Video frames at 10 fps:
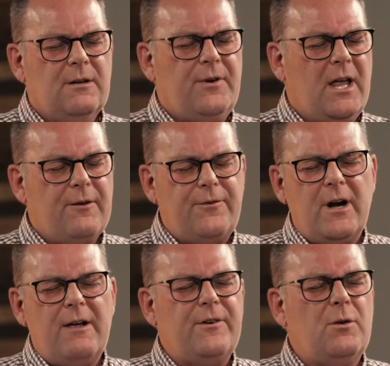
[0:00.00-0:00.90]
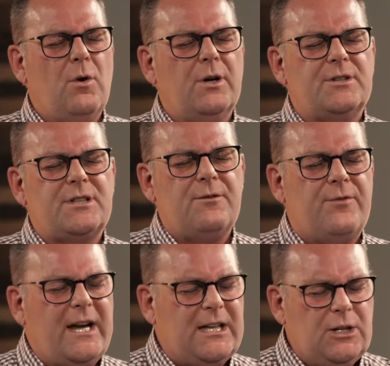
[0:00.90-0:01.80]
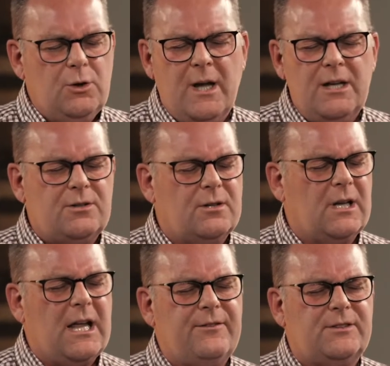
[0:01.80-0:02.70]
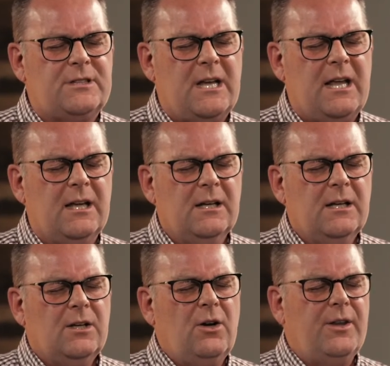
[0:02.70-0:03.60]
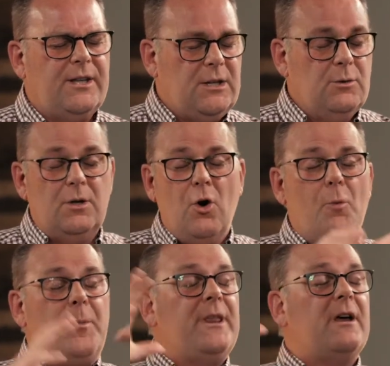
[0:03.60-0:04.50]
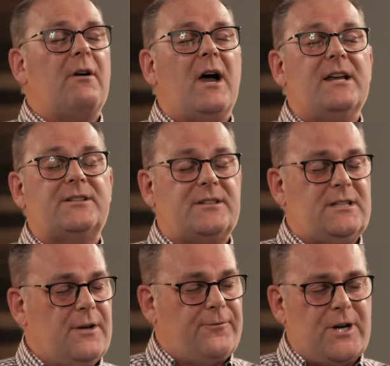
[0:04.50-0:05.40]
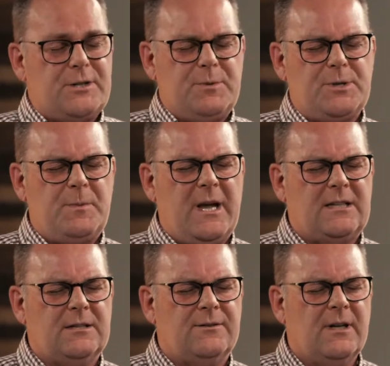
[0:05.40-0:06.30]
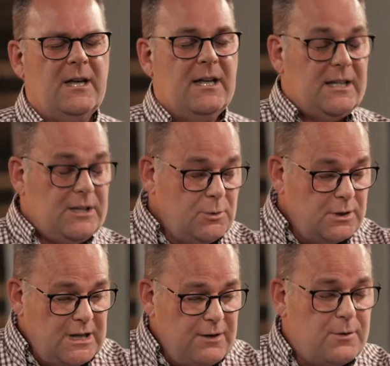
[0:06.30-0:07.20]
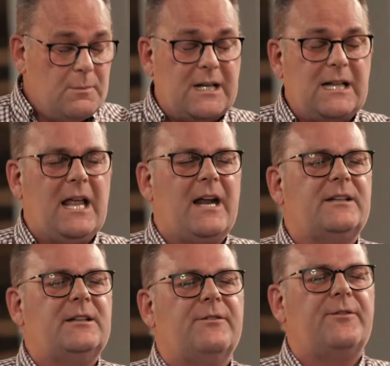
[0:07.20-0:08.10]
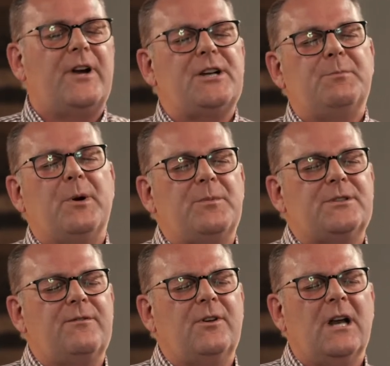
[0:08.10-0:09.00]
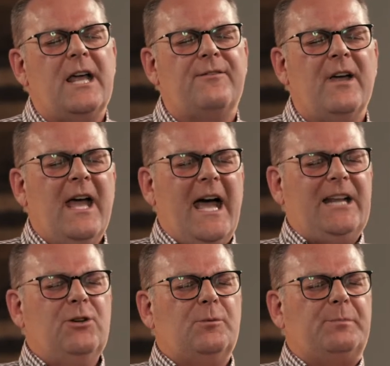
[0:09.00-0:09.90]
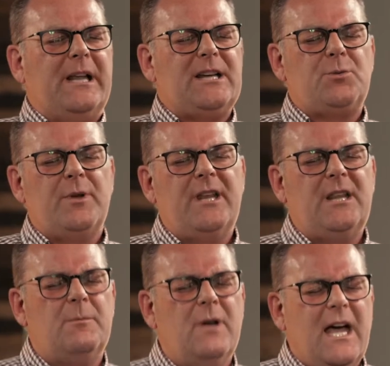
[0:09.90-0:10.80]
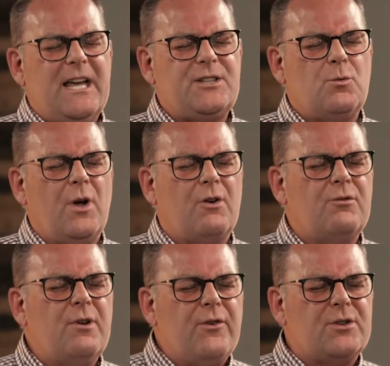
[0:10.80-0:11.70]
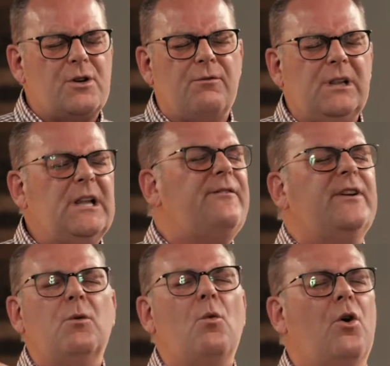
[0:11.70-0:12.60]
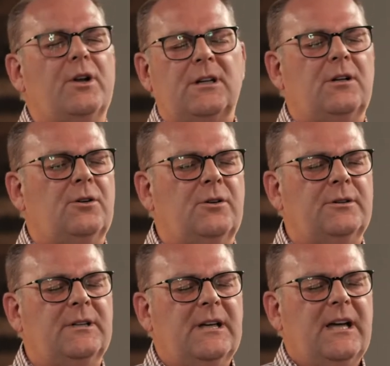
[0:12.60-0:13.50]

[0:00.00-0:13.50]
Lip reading: Father, for everyone that's inviting You into their life today, God, that You would open their eyes to see a fresh perspective, that You would give them that clarity of the fresh purpose of Your life, and You would place within them, as it were, rivers of living water, Lord,